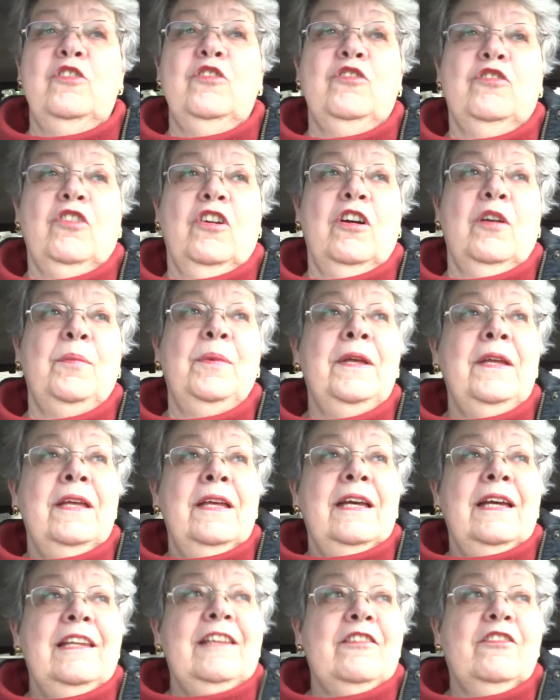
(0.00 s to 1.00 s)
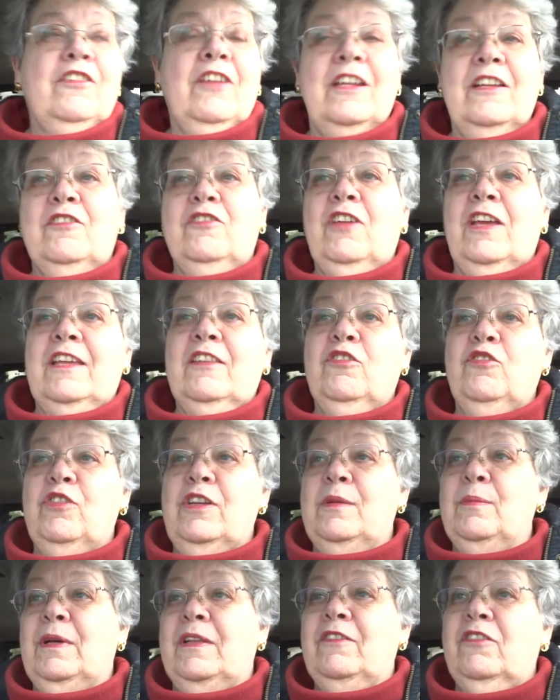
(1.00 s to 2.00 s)
job and it's going to take three
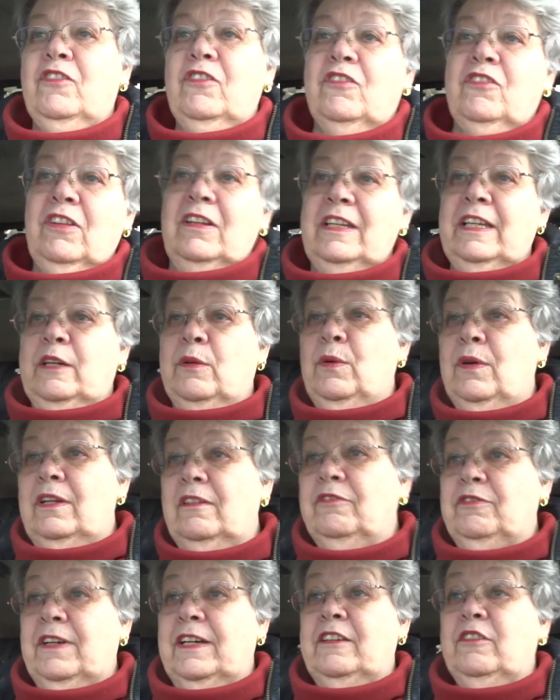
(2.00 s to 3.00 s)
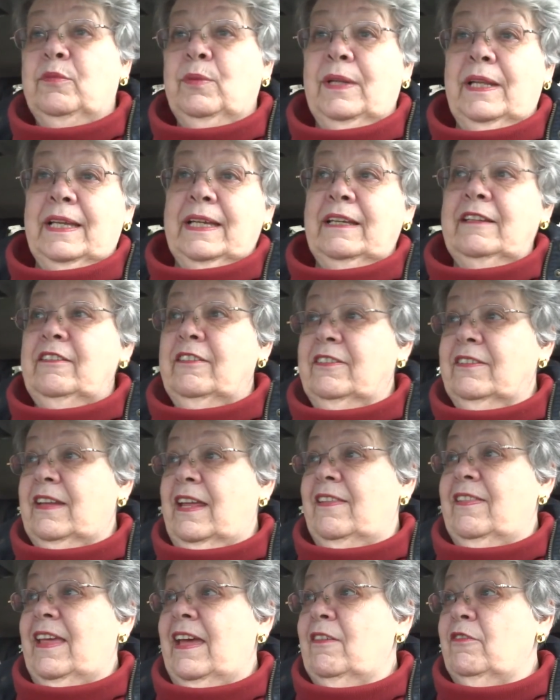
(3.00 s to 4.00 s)
months until he qualifies. Well, I
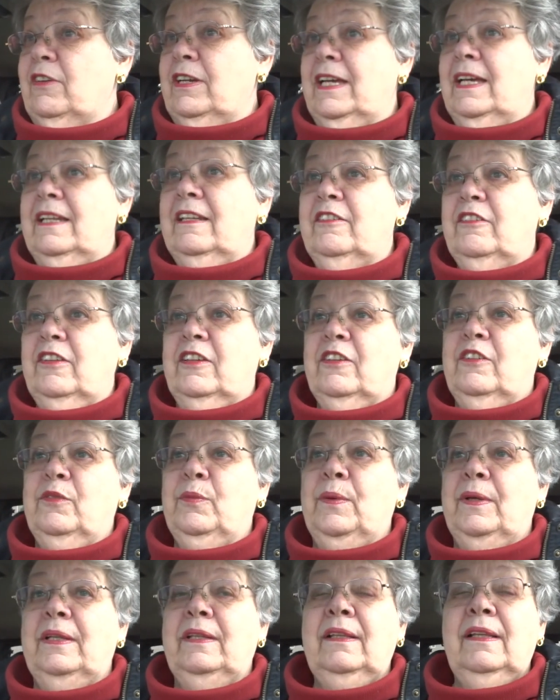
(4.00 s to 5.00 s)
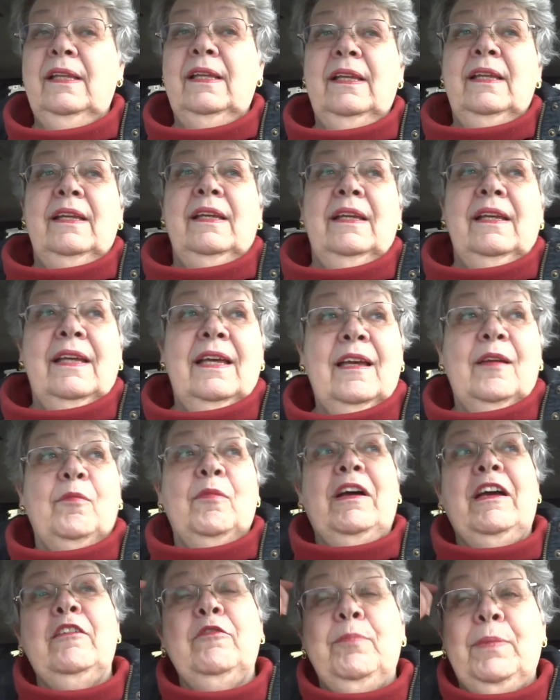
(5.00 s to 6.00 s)
understand that reality as well. Um,
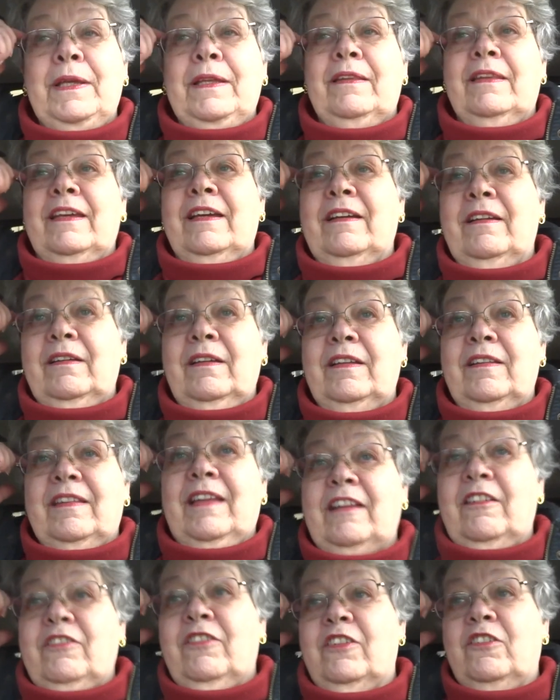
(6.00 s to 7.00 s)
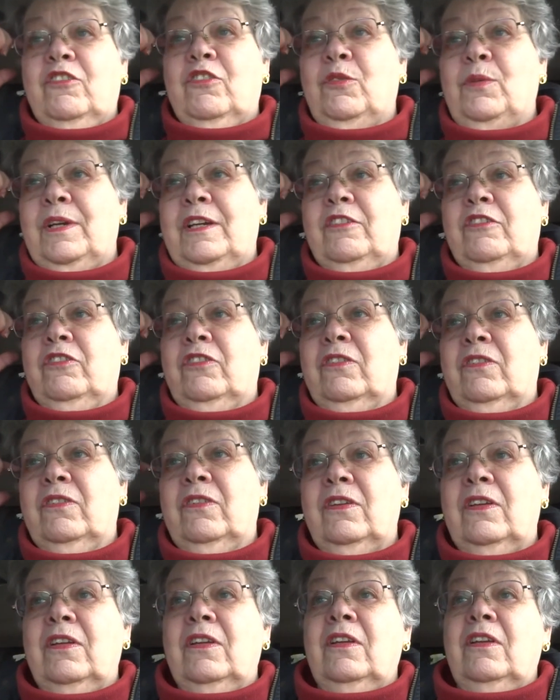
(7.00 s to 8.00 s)
I've been there in that situation.
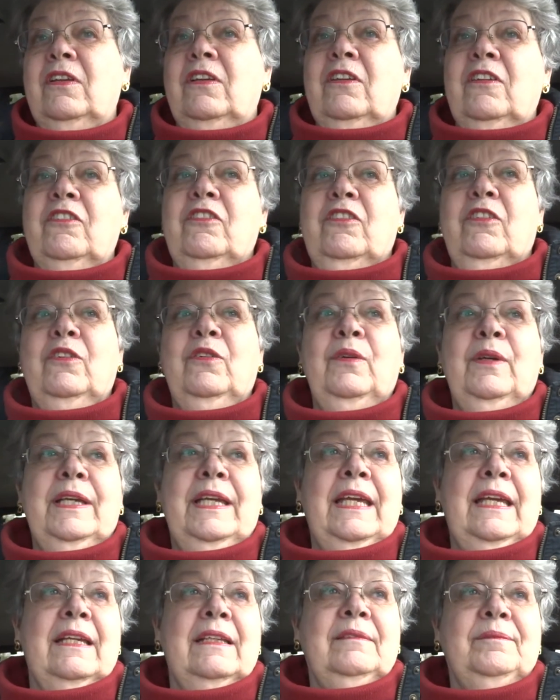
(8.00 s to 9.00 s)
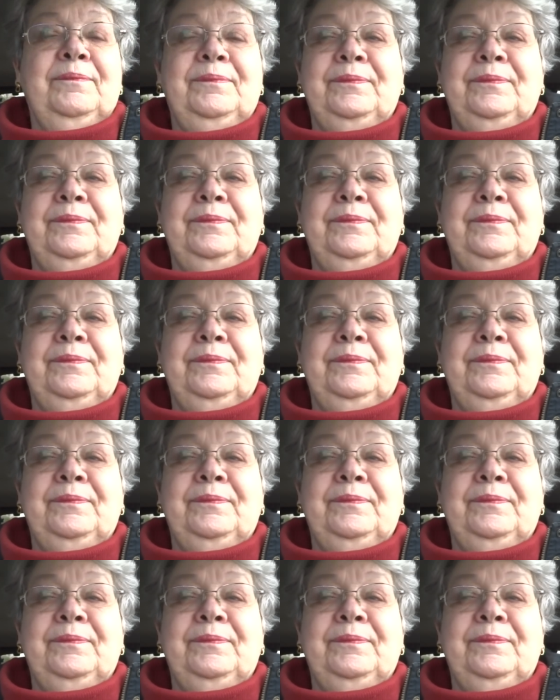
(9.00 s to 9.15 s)
So again,